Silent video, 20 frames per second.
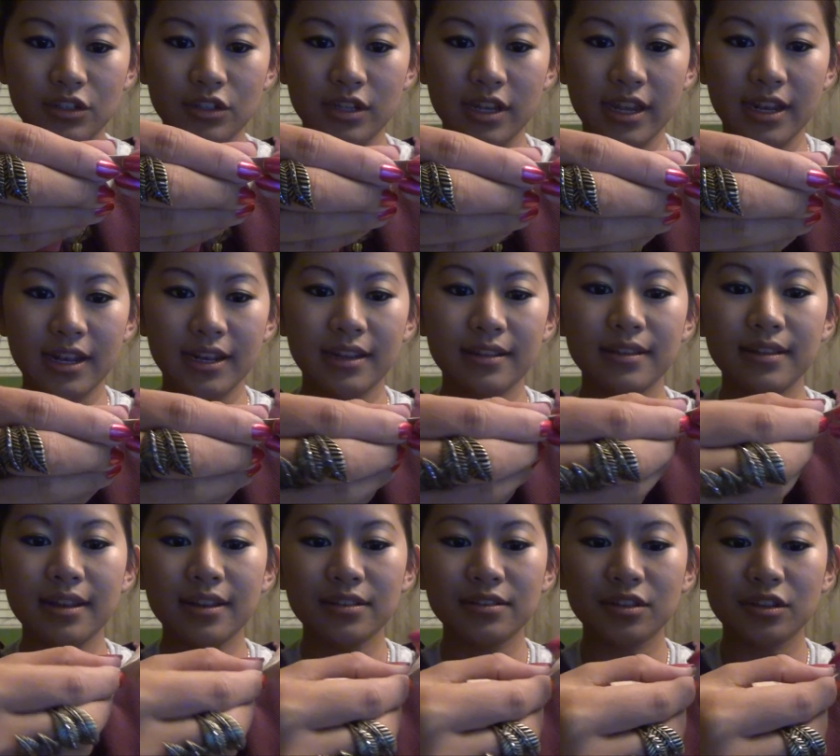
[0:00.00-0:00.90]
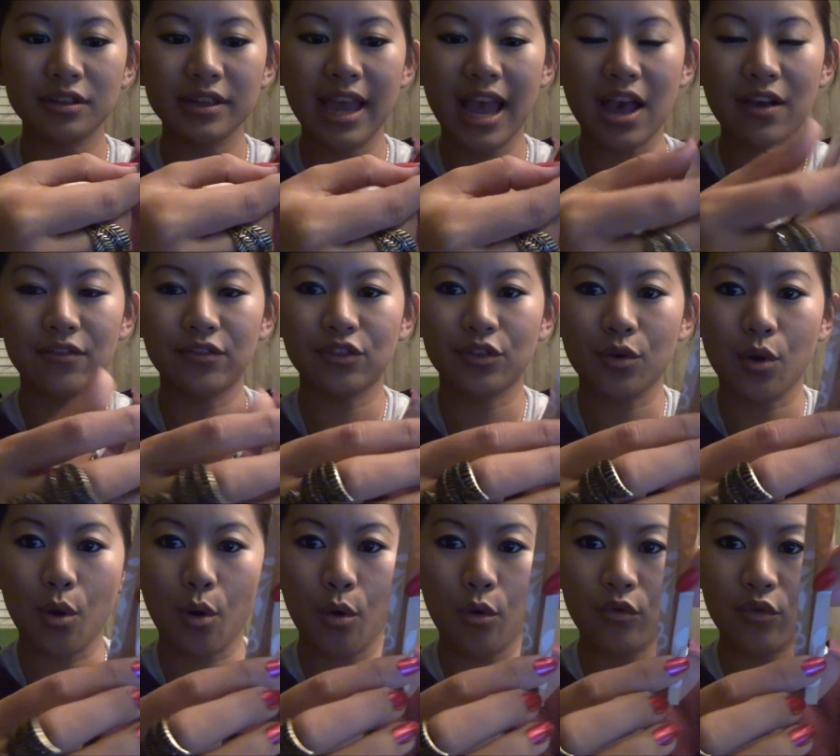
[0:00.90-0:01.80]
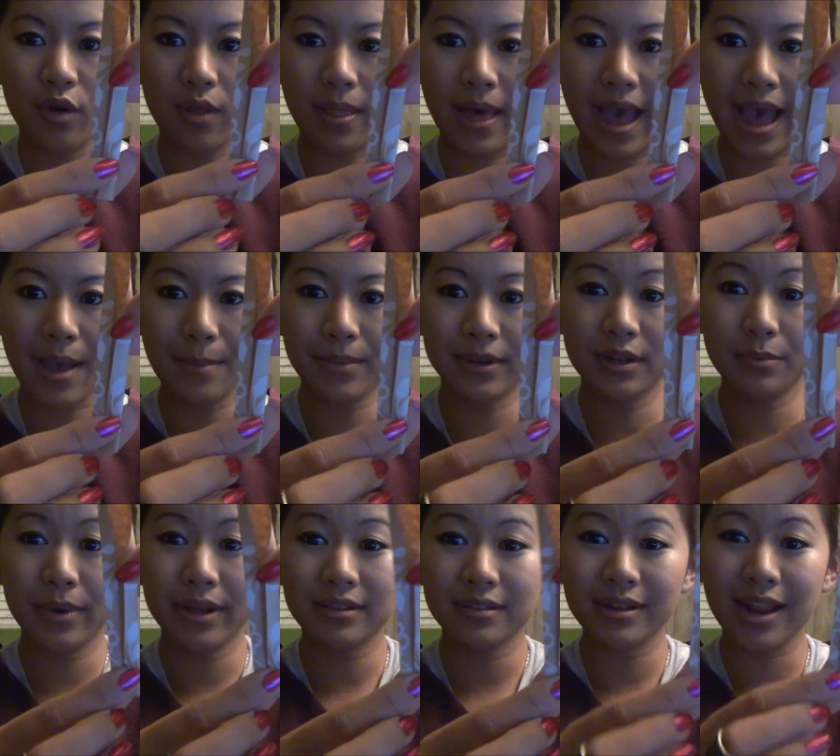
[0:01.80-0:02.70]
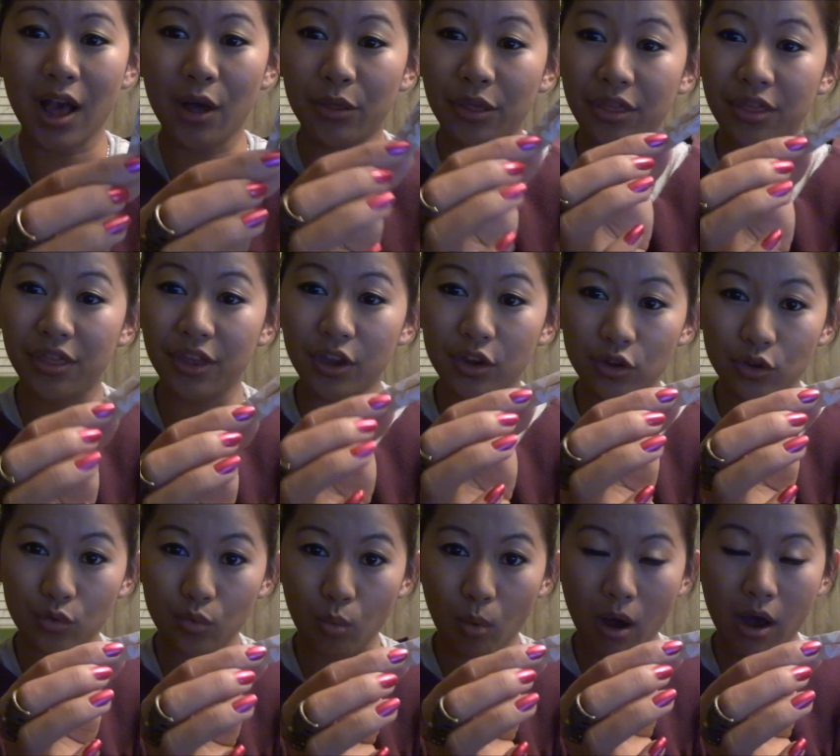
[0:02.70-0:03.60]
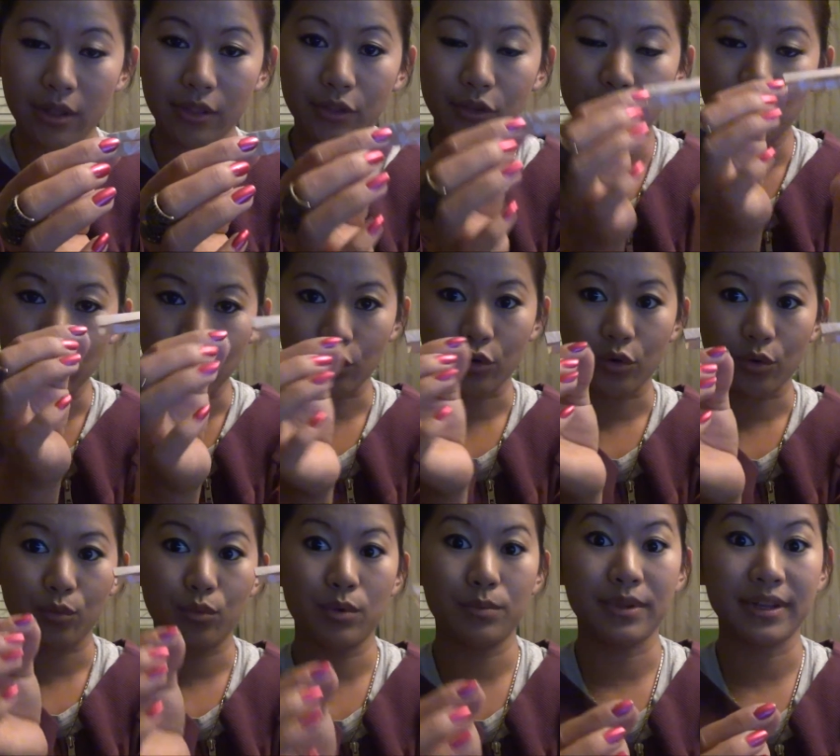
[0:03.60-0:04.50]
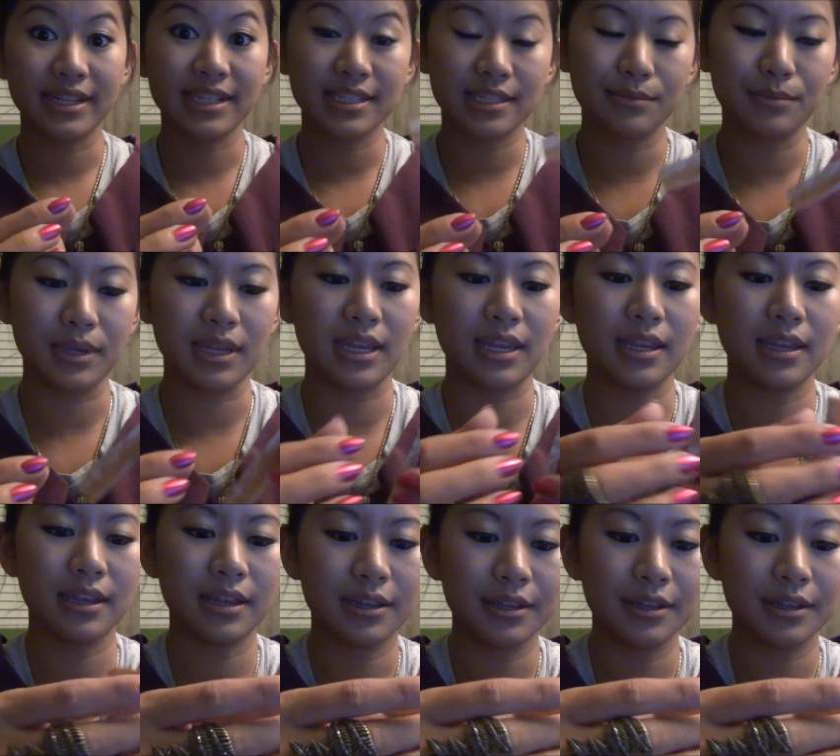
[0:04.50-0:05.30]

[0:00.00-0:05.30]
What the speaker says: And it doesn't necessarily have to overlap. It depends on how thick you want your ribbon to be.